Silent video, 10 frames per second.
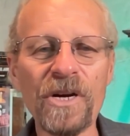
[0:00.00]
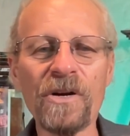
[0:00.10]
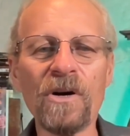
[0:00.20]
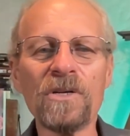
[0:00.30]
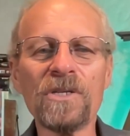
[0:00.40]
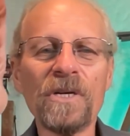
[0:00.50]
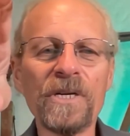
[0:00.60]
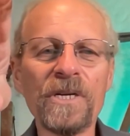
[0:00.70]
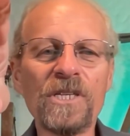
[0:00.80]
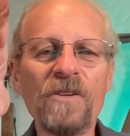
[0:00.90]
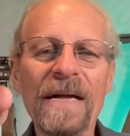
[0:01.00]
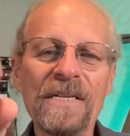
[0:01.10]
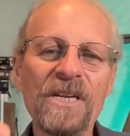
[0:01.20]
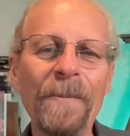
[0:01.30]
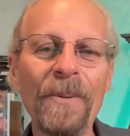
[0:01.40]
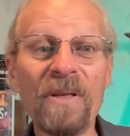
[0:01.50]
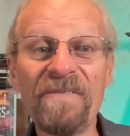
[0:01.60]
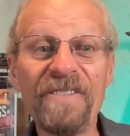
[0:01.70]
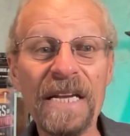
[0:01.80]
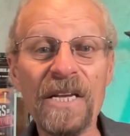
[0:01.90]
there goes, you see that temple
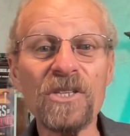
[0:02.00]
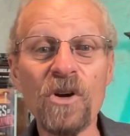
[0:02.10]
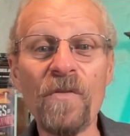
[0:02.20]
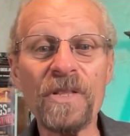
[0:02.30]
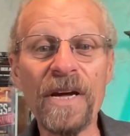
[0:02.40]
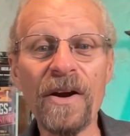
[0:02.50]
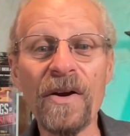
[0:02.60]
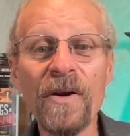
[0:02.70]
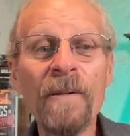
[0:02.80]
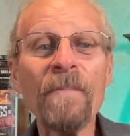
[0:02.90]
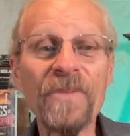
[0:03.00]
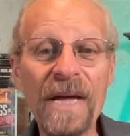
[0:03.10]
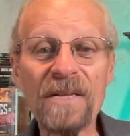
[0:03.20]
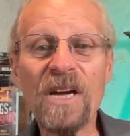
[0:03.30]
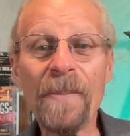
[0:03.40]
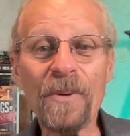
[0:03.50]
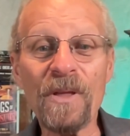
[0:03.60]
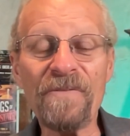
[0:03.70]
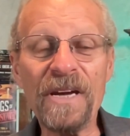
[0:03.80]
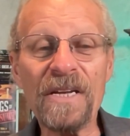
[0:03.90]
of Venus over there? That
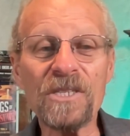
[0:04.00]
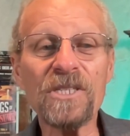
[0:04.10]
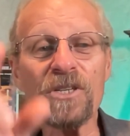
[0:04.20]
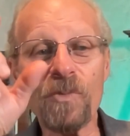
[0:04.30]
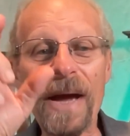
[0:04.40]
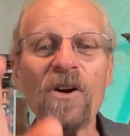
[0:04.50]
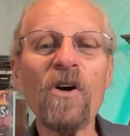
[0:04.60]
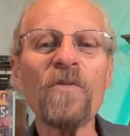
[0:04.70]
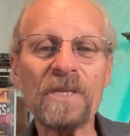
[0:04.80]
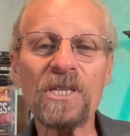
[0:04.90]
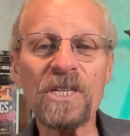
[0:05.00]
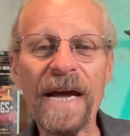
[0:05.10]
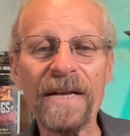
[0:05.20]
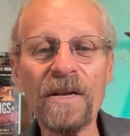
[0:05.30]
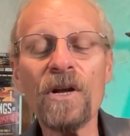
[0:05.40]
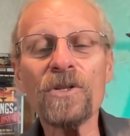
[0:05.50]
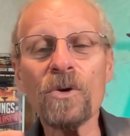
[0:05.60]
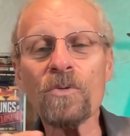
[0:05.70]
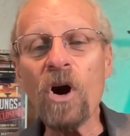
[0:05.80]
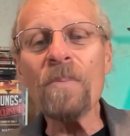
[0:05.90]
temple of Venus is right over the site.
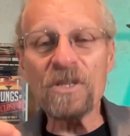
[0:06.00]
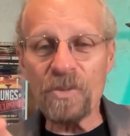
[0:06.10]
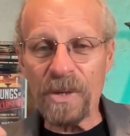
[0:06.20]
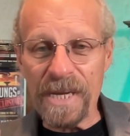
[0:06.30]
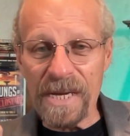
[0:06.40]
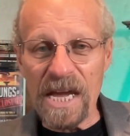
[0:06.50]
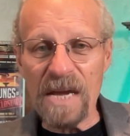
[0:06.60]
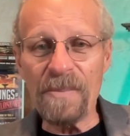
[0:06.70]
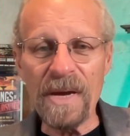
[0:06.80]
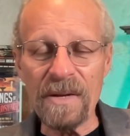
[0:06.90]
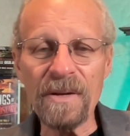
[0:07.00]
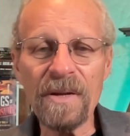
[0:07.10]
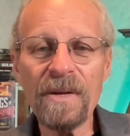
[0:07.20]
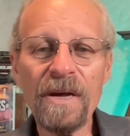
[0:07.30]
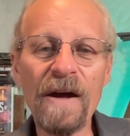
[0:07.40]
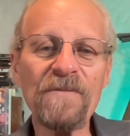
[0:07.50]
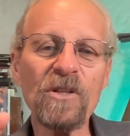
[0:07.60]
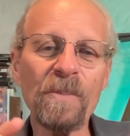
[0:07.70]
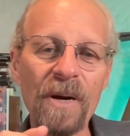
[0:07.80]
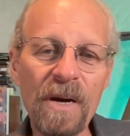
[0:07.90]
The Romans, when they came in after
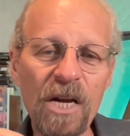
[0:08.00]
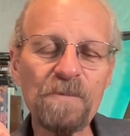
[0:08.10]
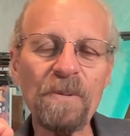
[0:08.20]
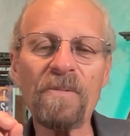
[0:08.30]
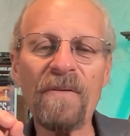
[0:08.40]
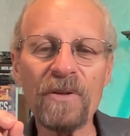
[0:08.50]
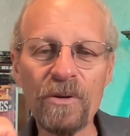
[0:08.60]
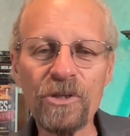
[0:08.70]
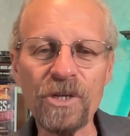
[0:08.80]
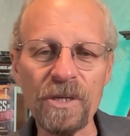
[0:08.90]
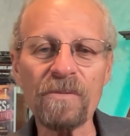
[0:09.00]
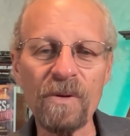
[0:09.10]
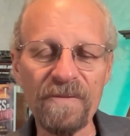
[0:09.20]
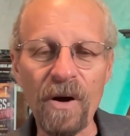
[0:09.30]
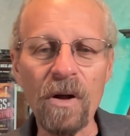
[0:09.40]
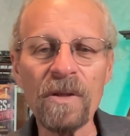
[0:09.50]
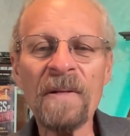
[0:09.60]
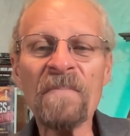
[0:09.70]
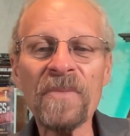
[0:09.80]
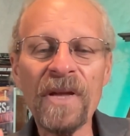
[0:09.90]
the Bar Kokhba
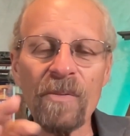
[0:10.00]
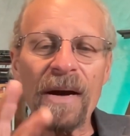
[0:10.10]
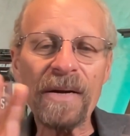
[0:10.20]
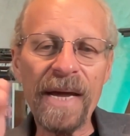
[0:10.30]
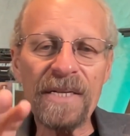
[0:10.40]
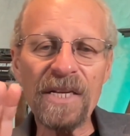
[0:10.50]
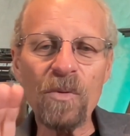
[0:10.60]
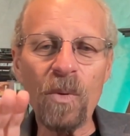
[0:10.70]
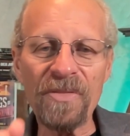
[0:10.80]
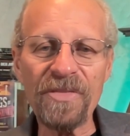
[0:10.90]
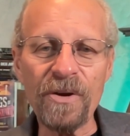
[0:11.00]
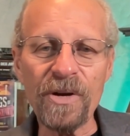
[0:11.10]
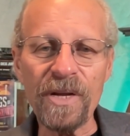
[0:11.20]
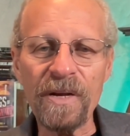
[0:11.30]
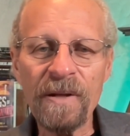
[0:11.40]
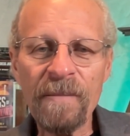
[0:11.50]
revolt around AD 130,